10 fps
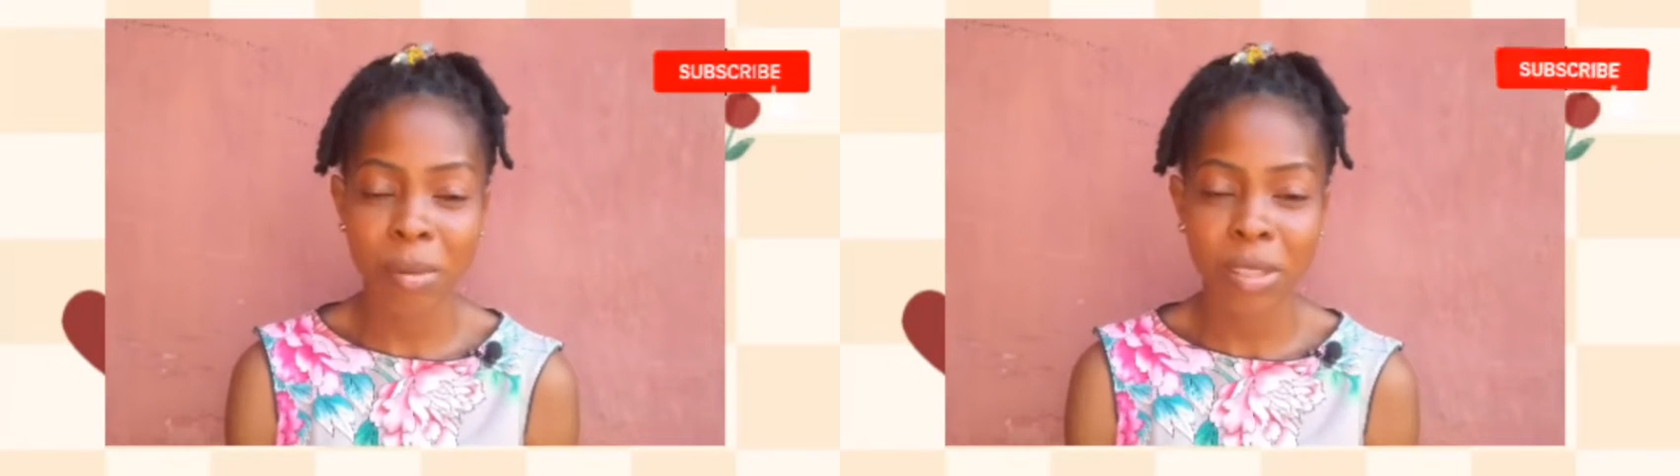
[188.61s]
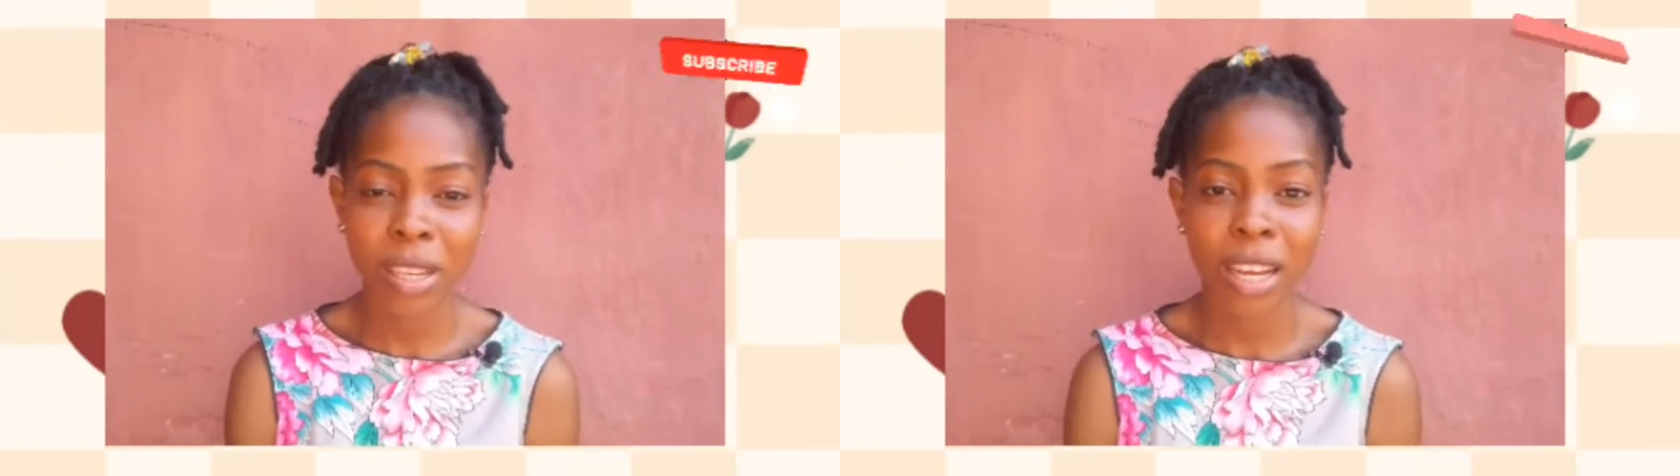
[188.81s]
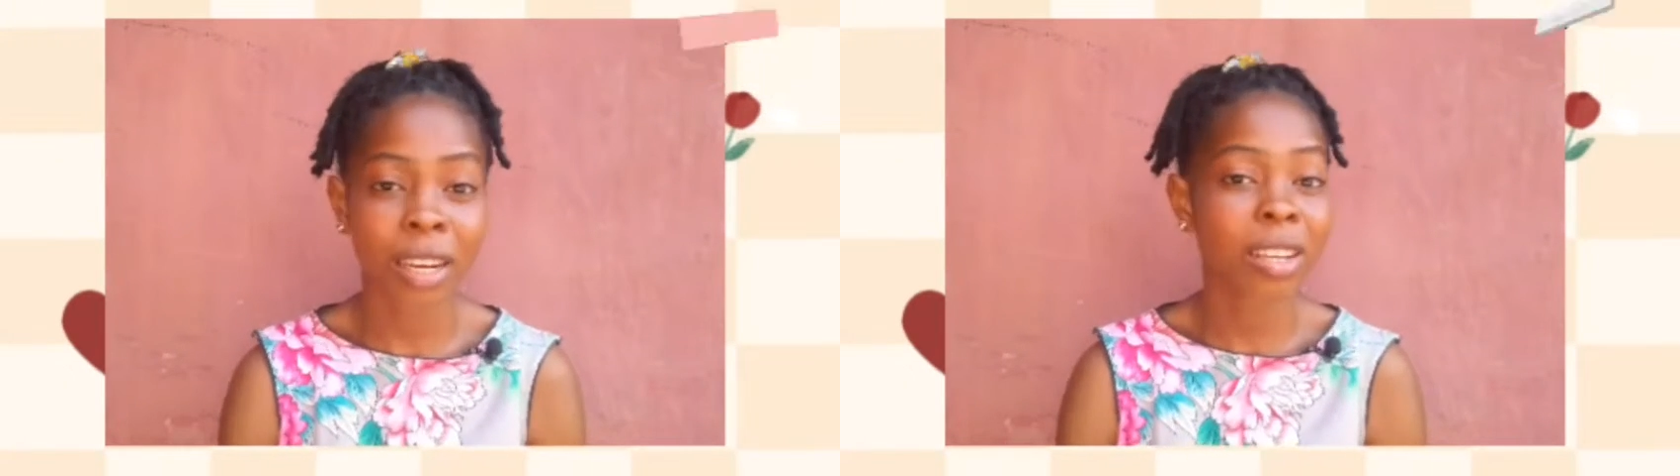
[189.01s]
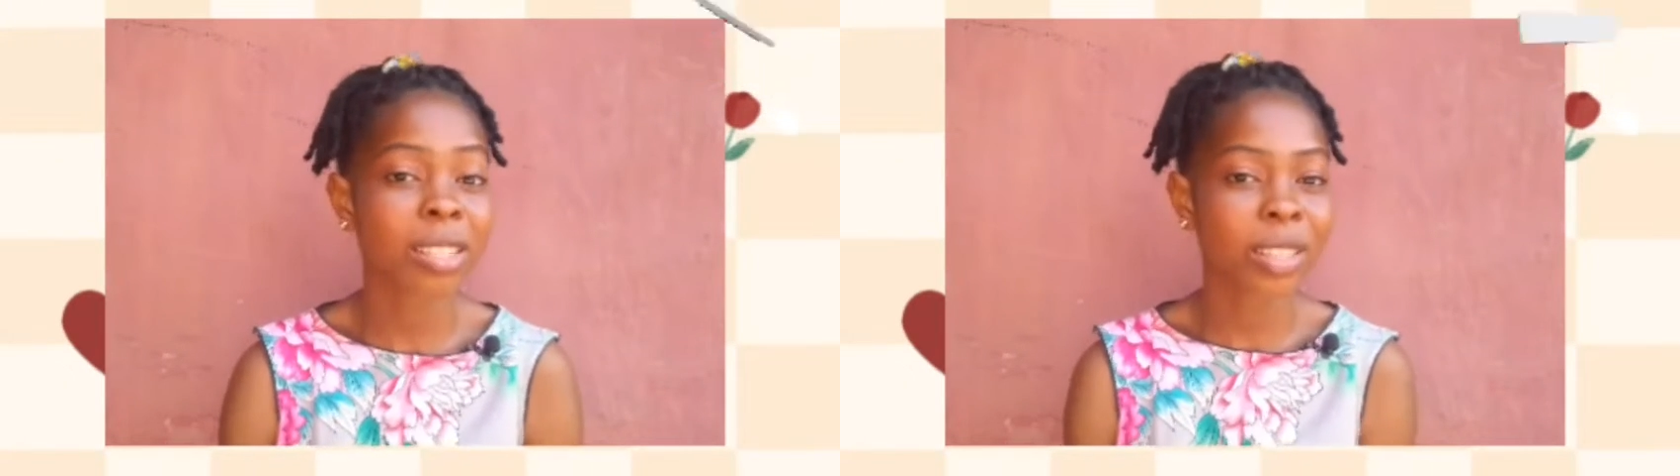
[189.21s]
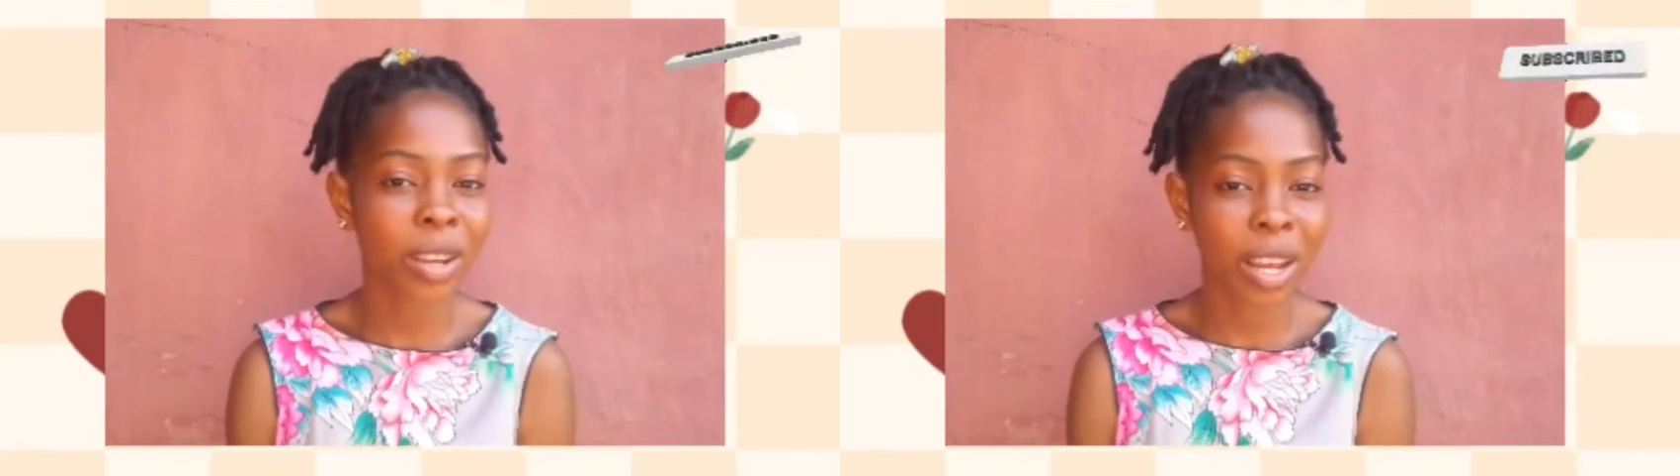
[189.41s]
and there are still
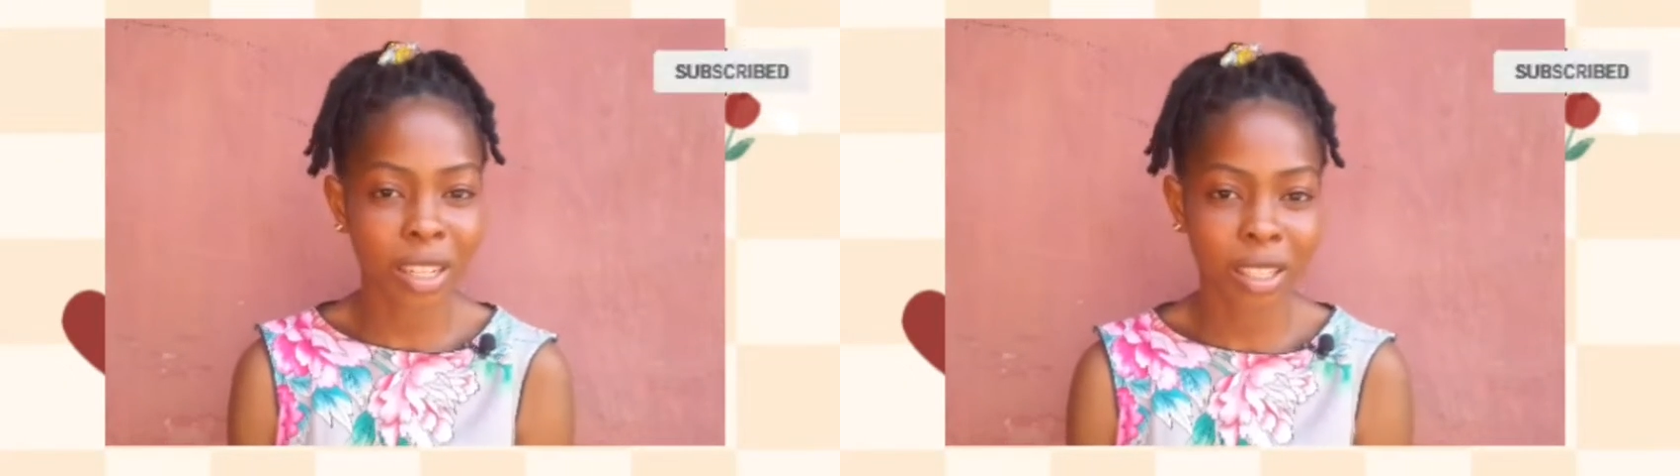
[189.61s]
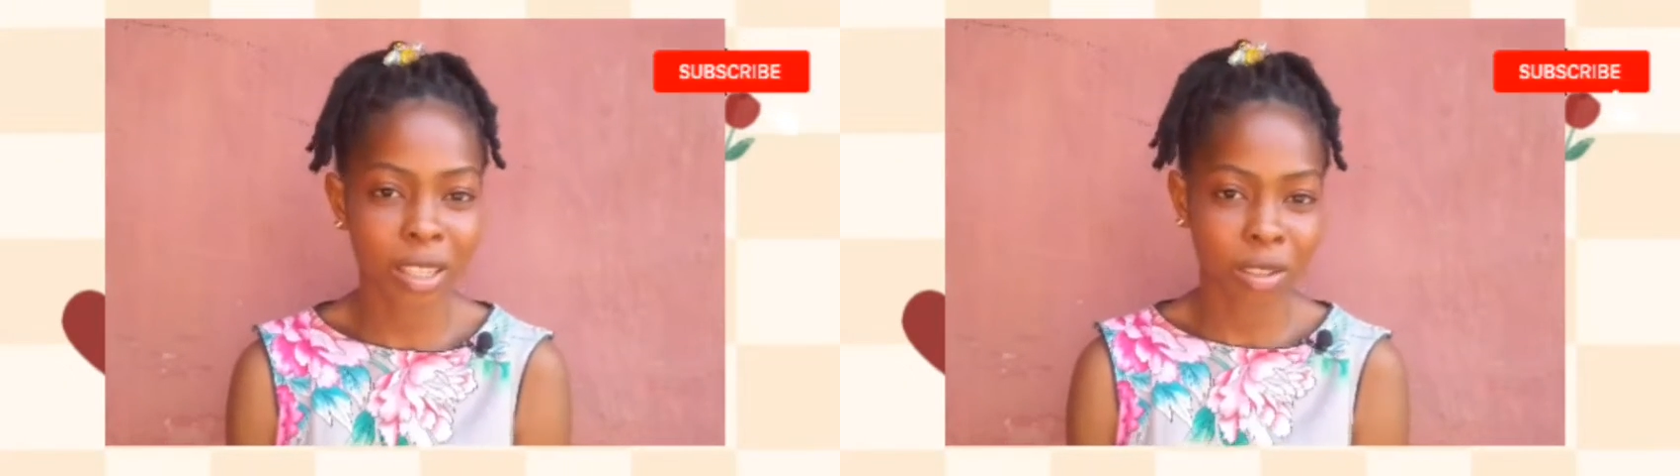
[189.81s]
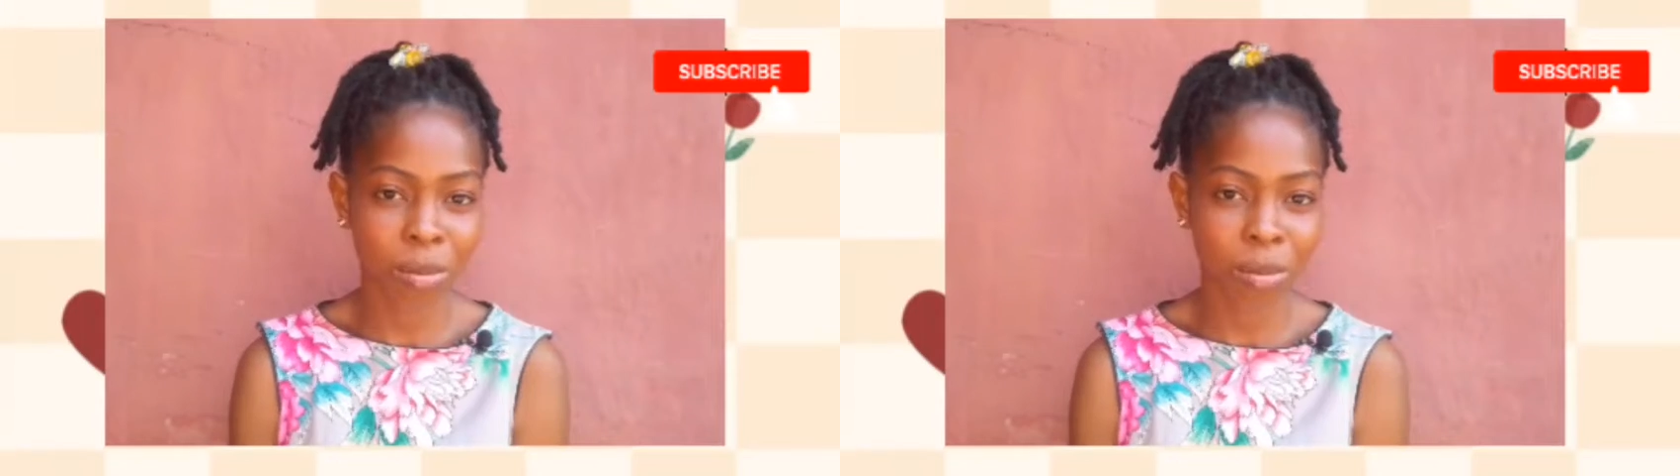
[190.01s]
ethnic groups.